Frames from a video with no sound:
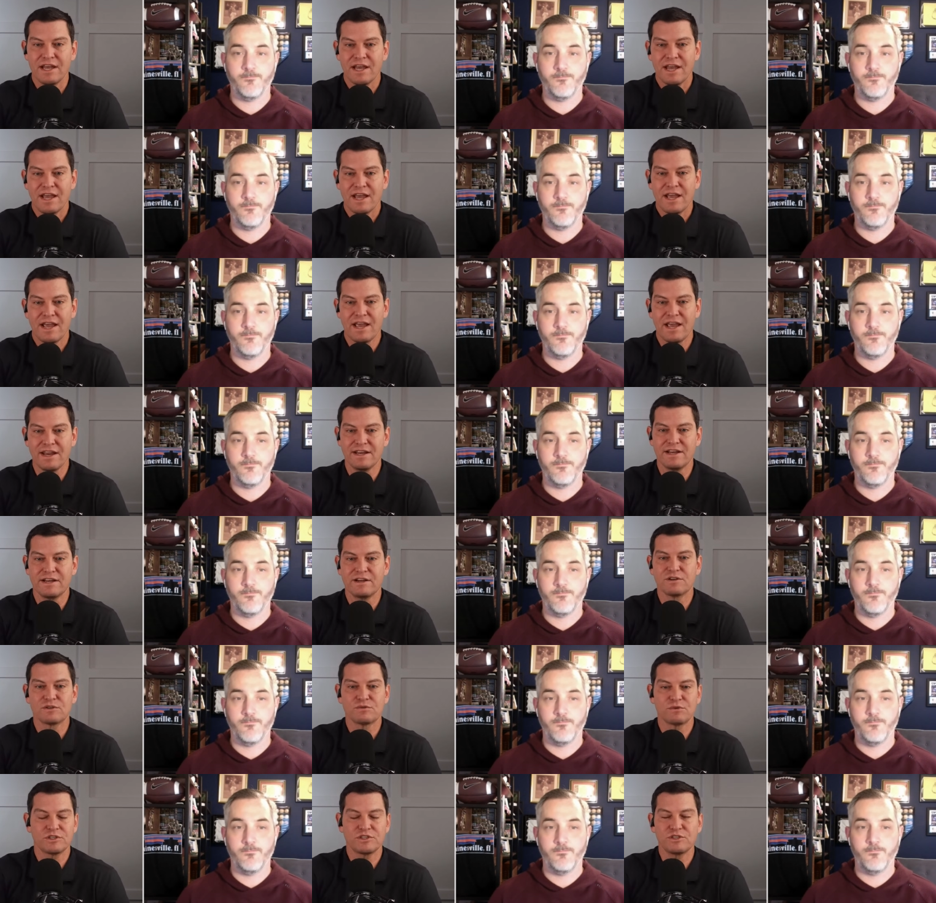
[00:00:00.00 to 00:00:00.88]
Speaker 1: And
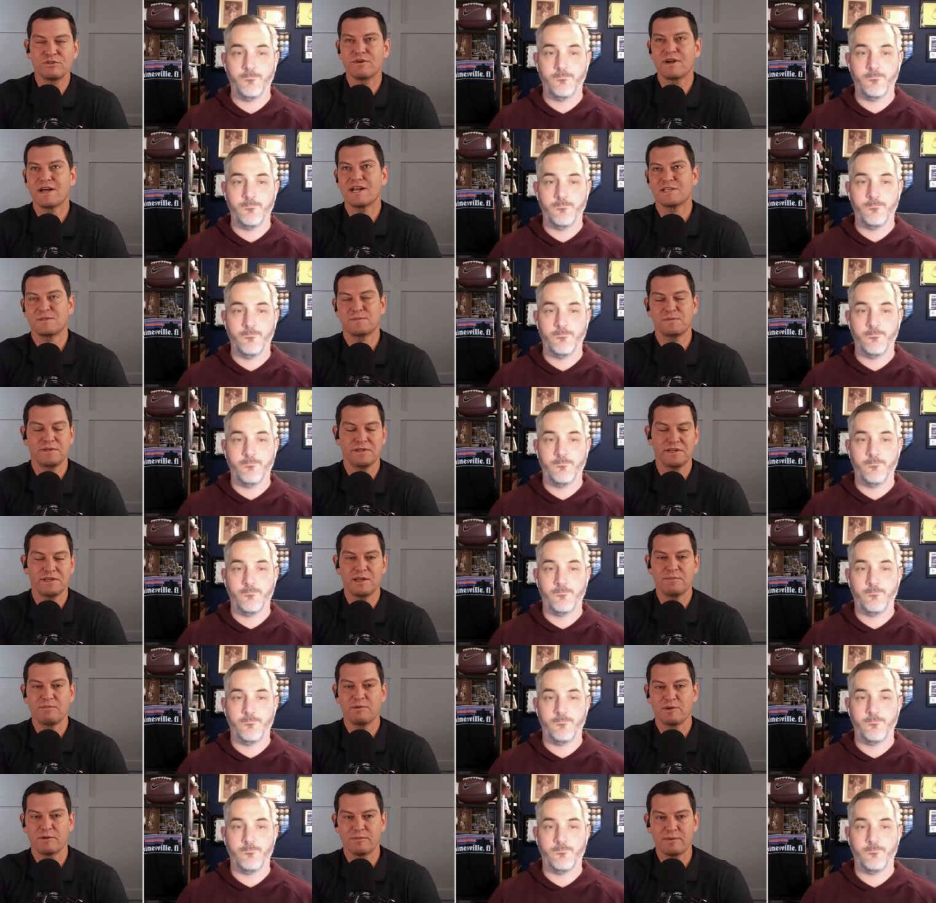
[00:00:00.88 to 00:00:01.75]
here's what you asked Billy
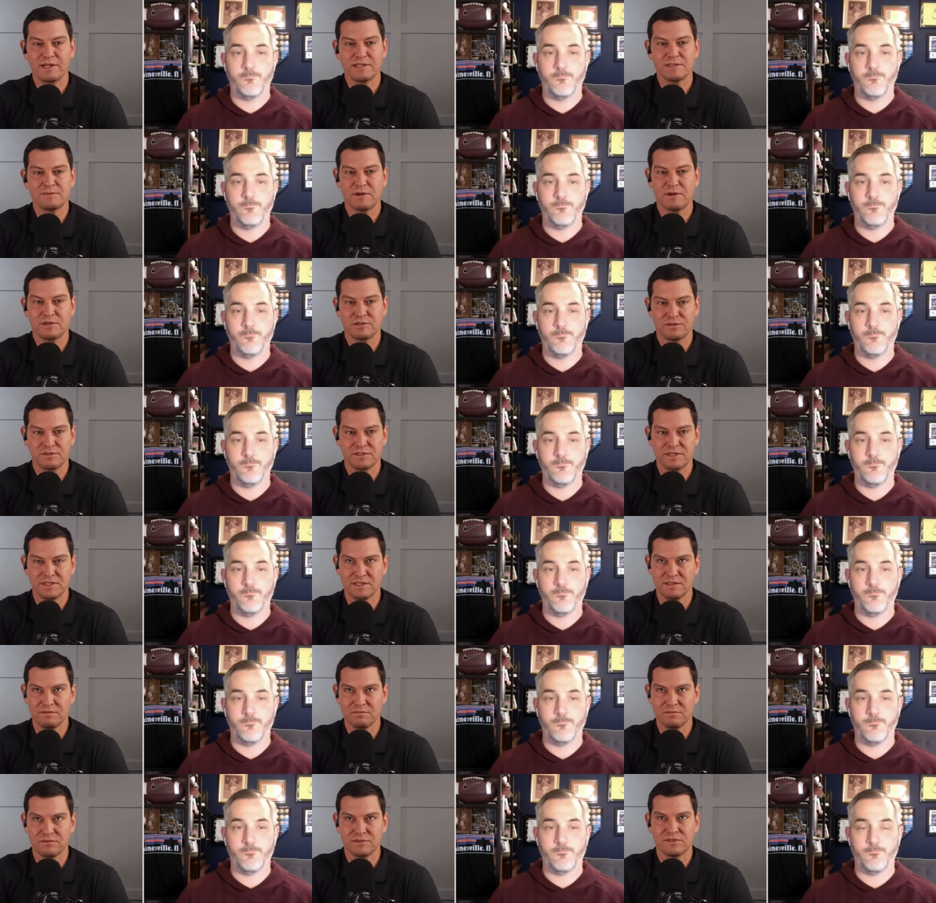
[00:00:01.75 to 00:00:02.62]
Napier about special
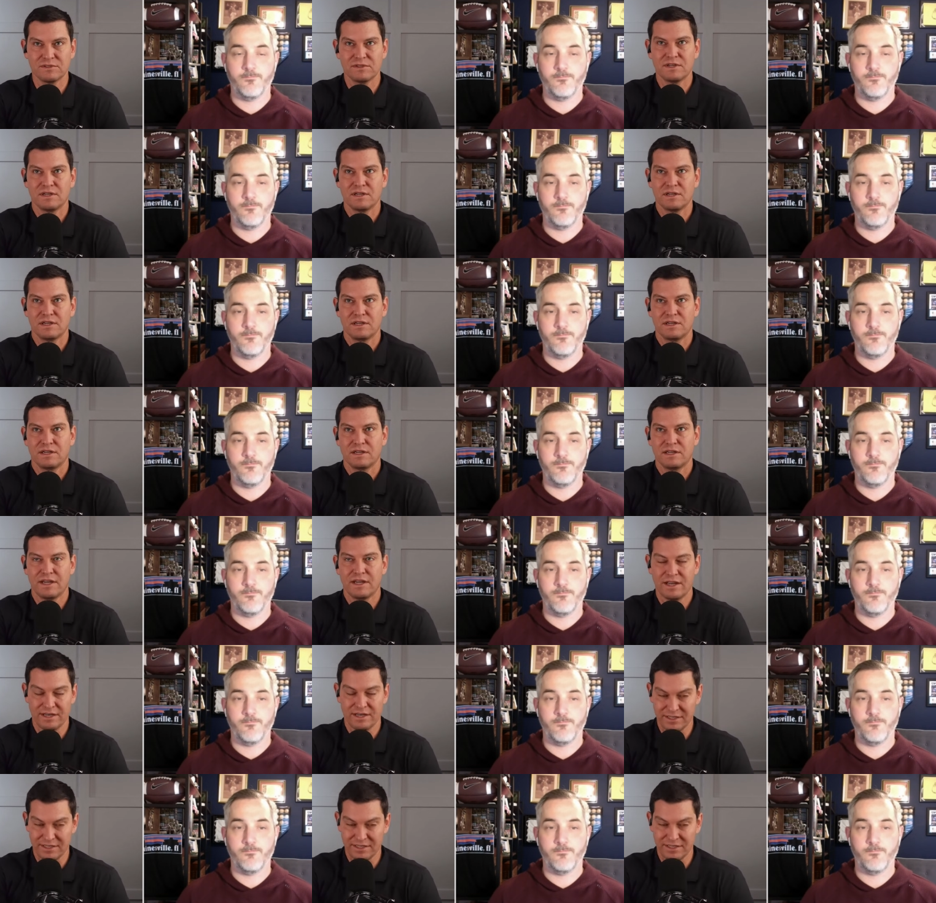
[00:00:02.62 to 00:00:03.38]
teams and his